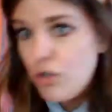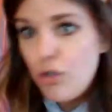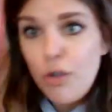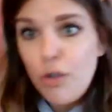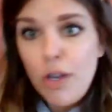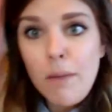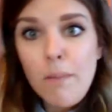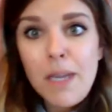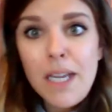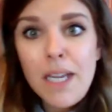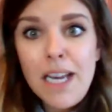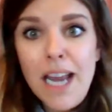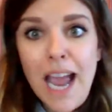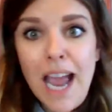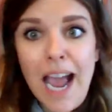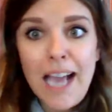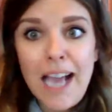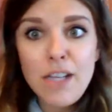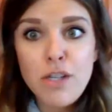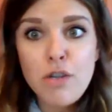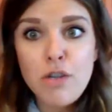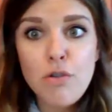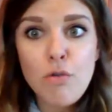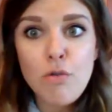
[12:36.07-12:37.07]
gave me an
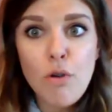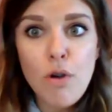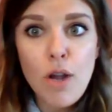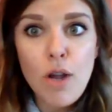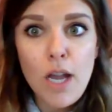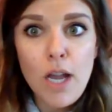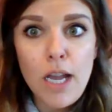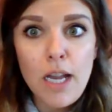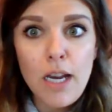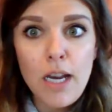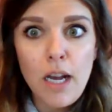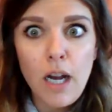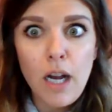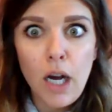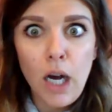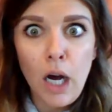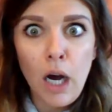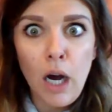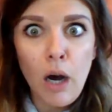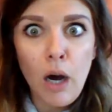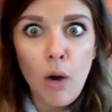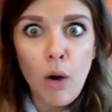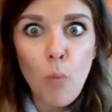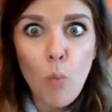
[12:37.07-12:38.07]
asteroid.
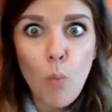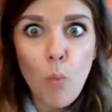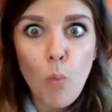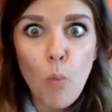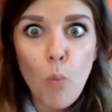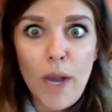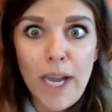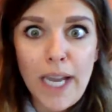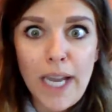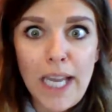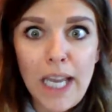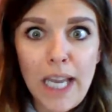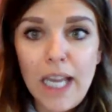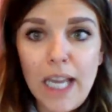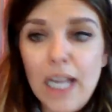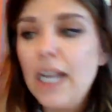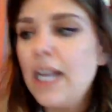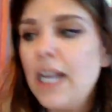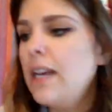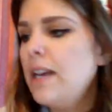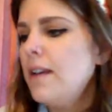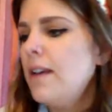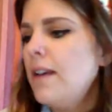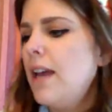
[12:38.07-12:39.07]
Wicked.
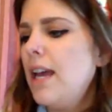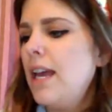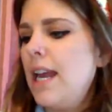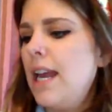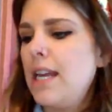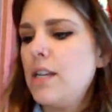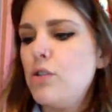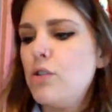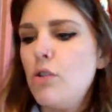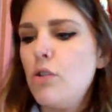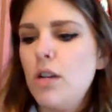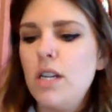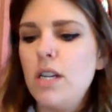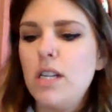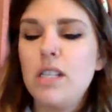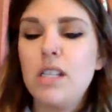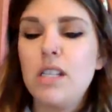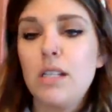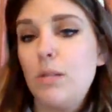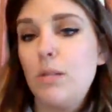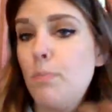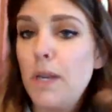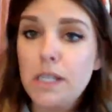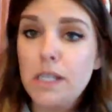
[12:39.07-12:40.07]
An asteroid
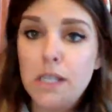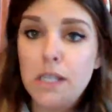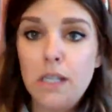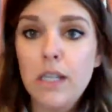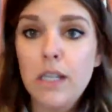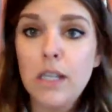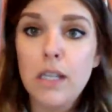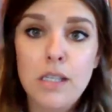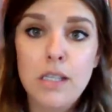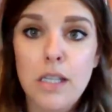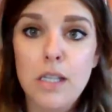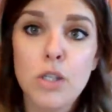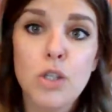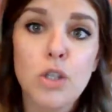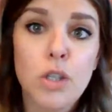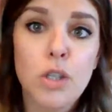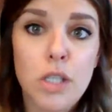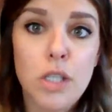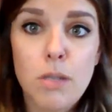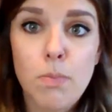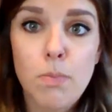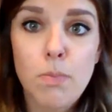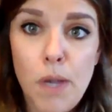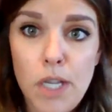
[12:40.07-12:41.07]
is basically essentially
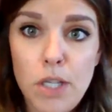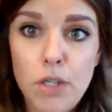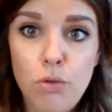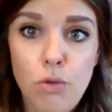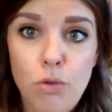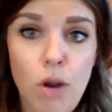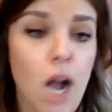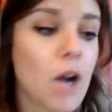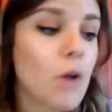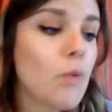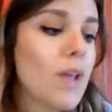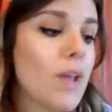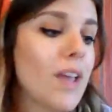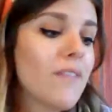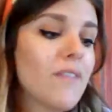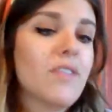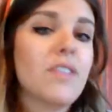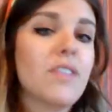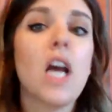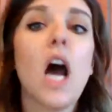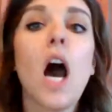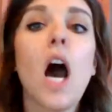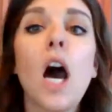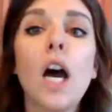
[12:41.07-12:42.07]
a space rock. We have a
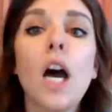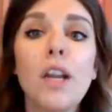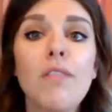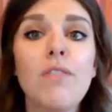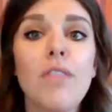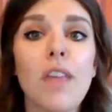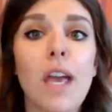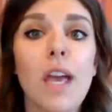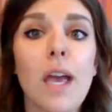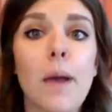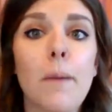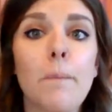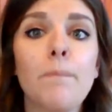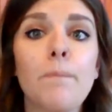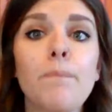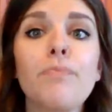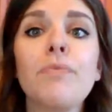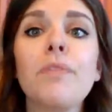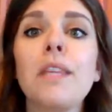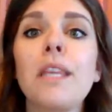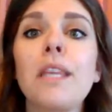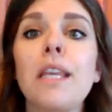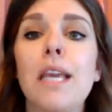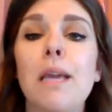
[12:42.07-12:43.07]
ton of them
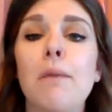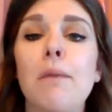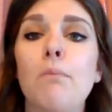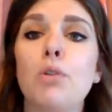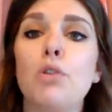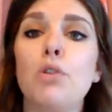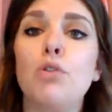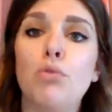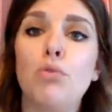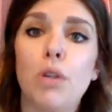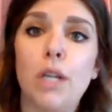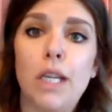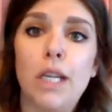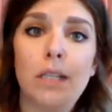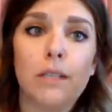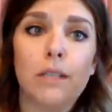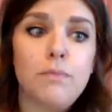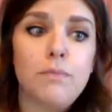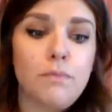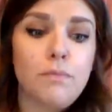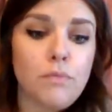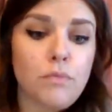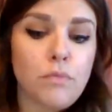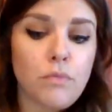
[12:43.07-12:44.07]
in
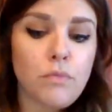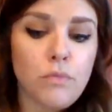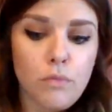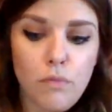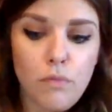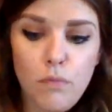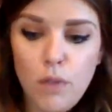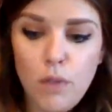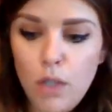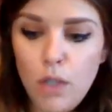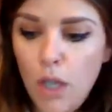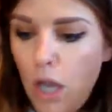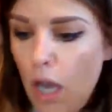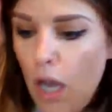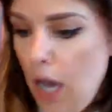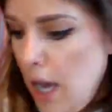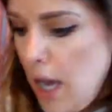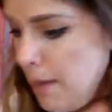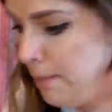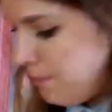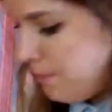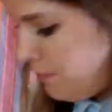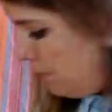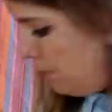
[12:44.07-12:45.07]
between
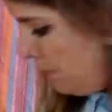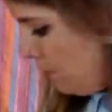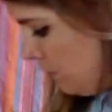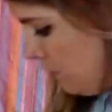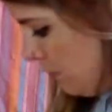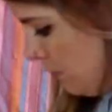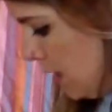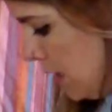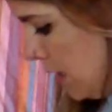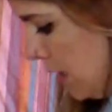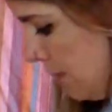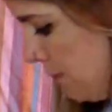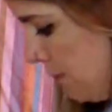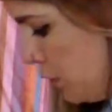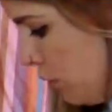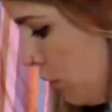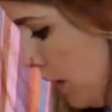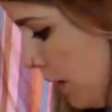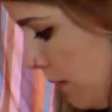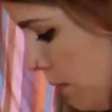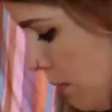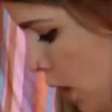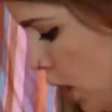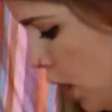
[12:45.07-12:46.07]

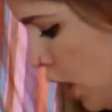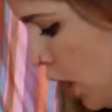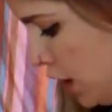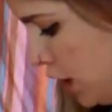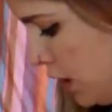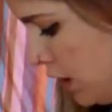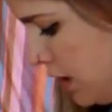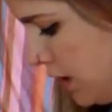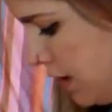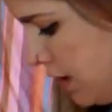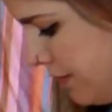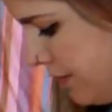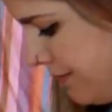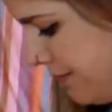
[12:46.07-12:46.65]
Mars